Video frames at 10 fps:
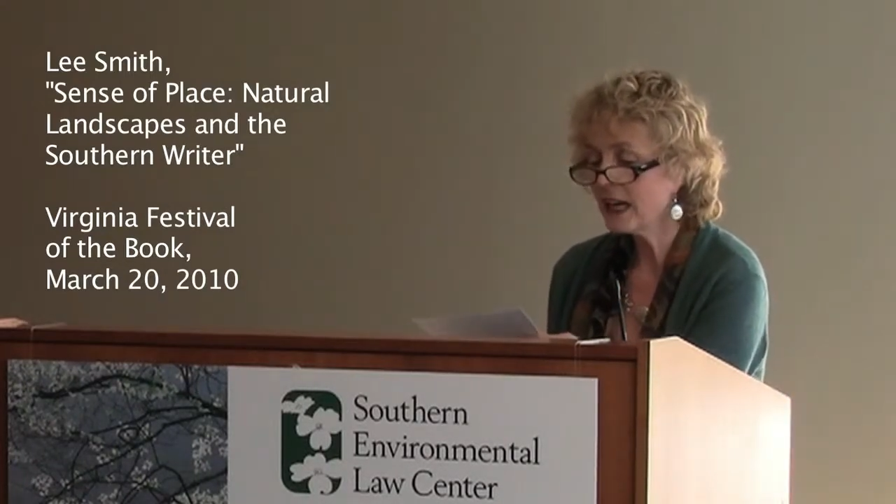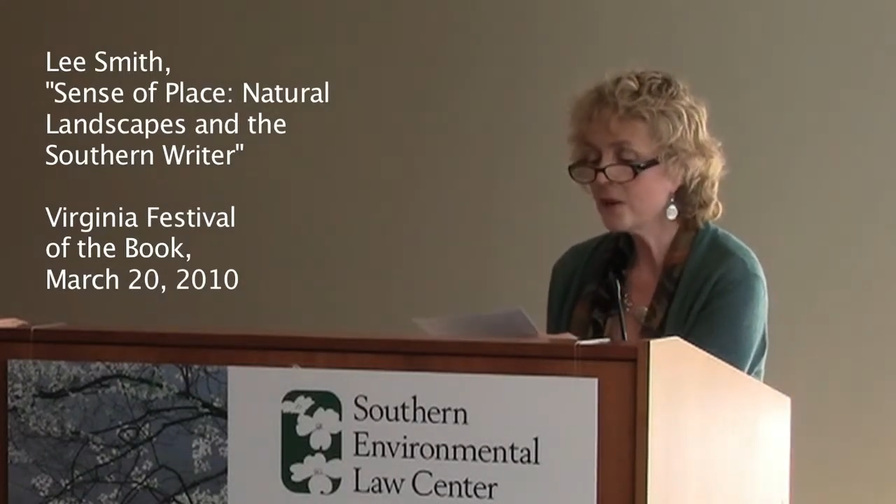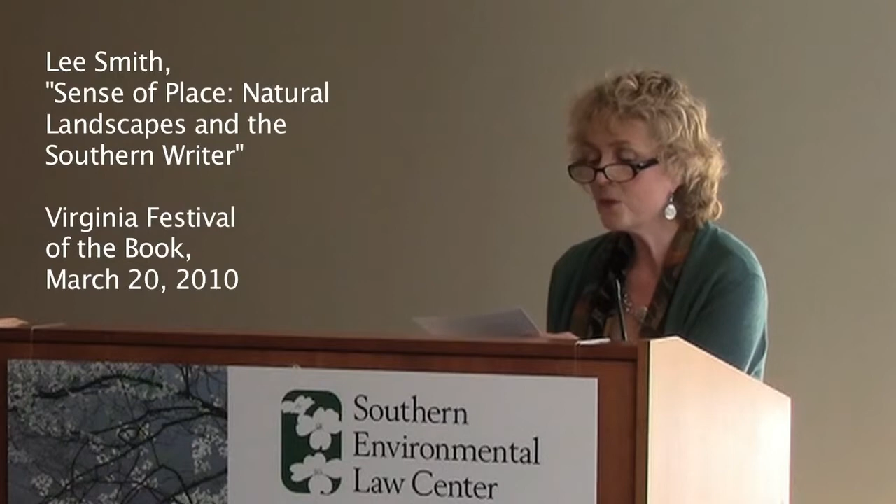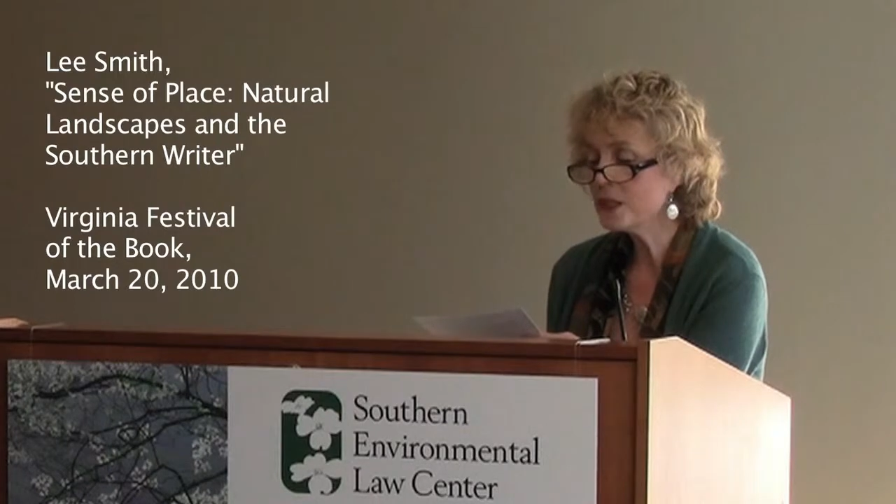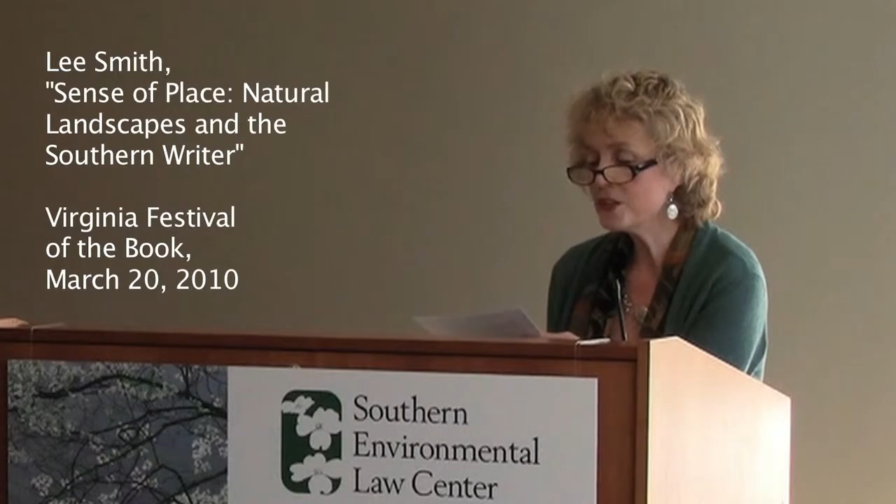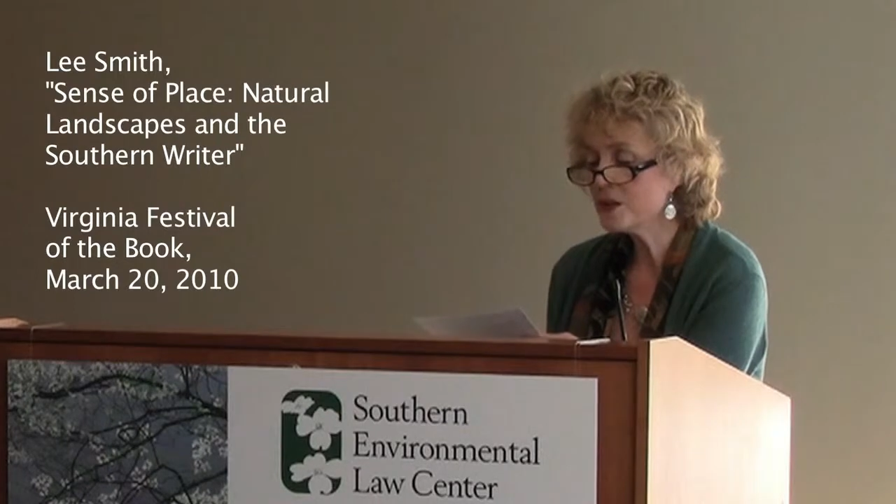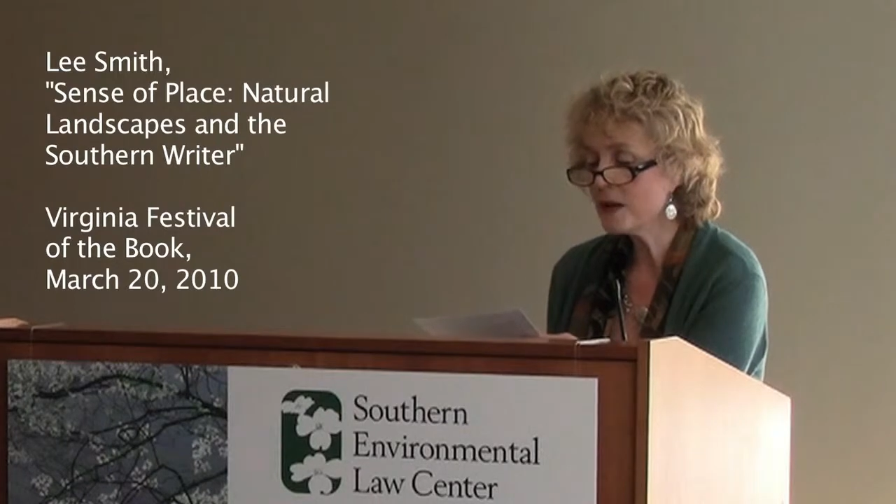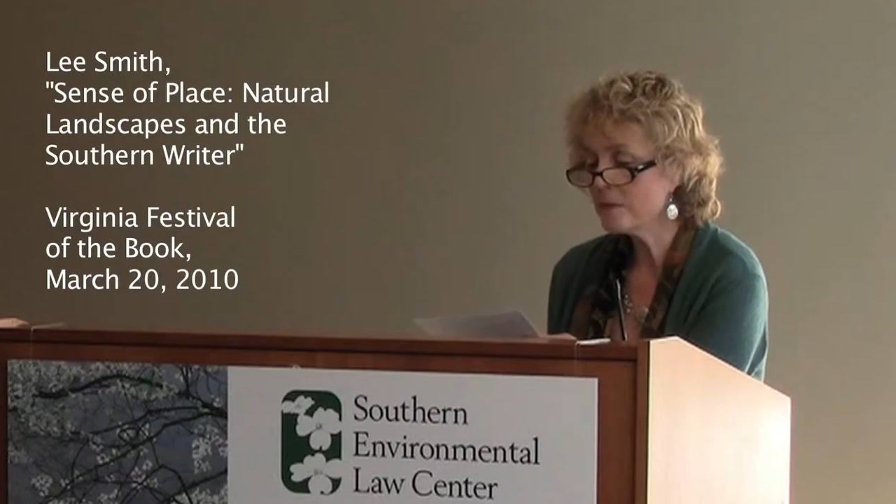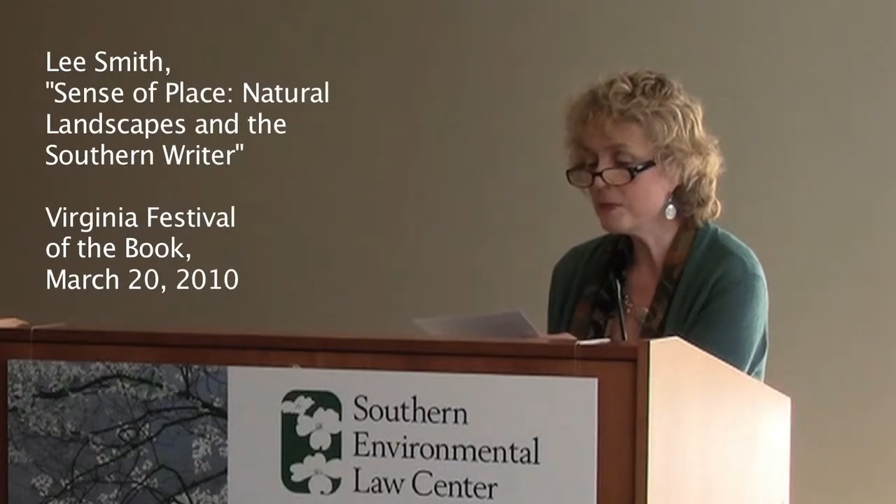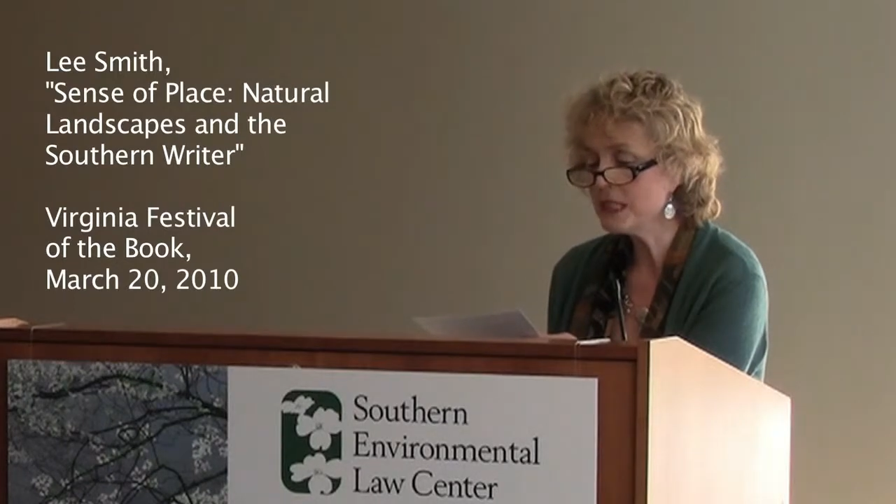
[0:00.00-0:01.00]
I went to
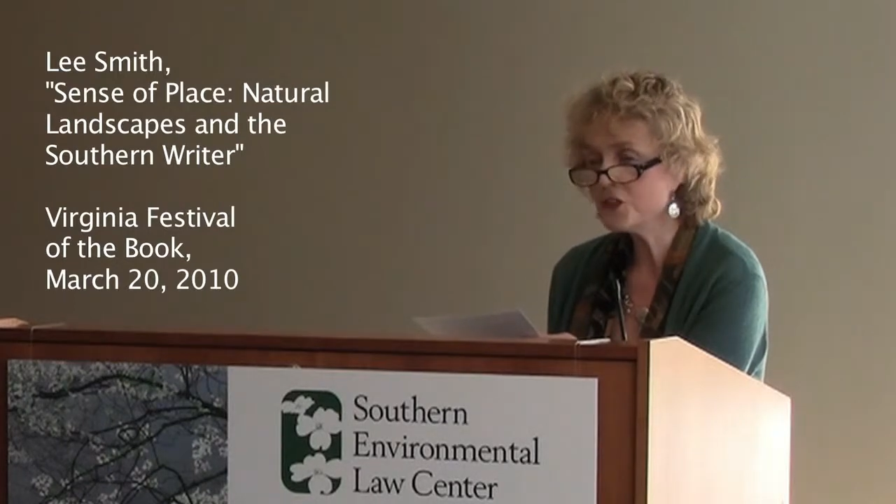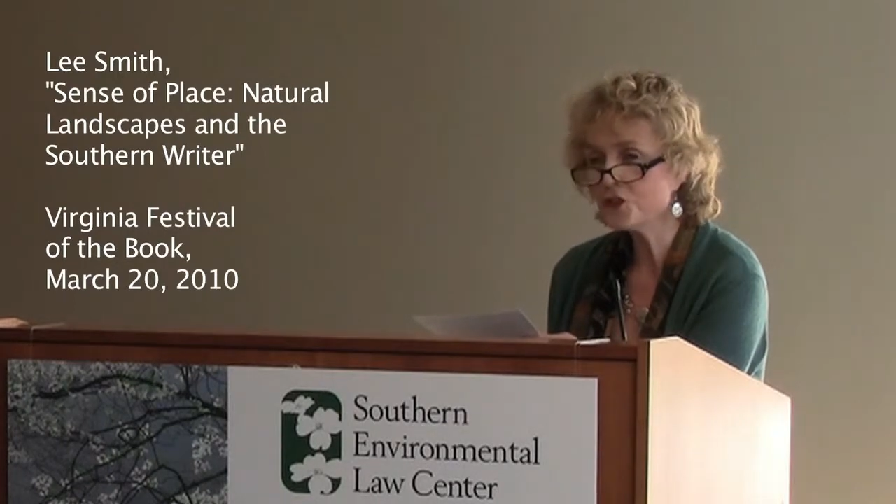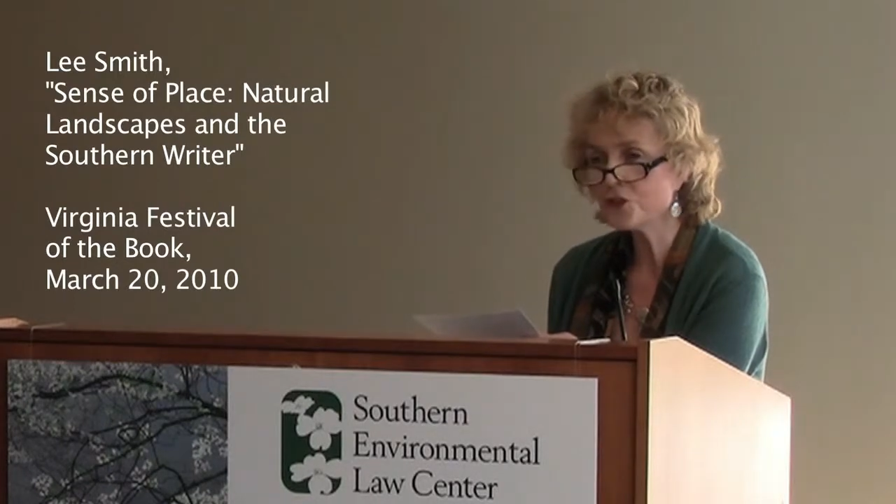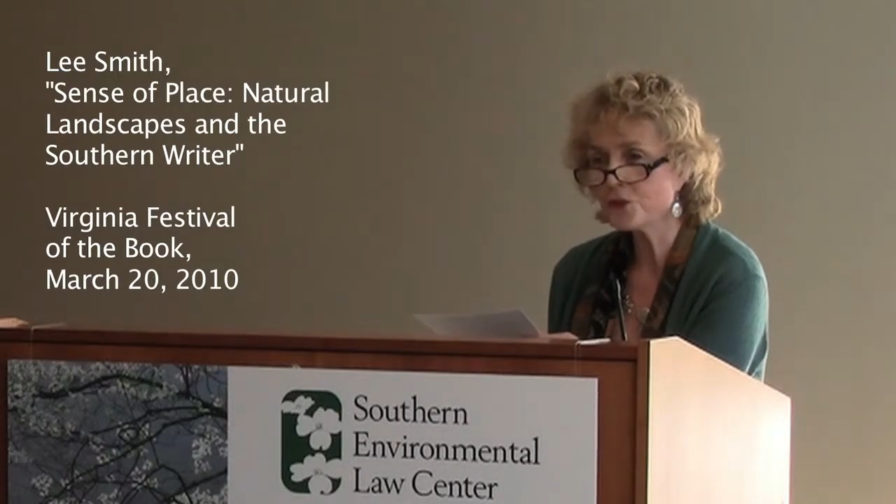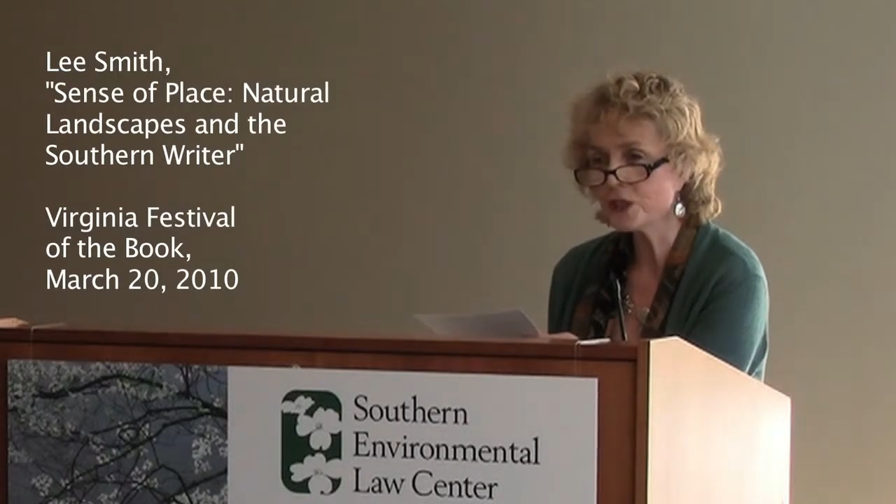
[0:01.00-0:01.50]
my beech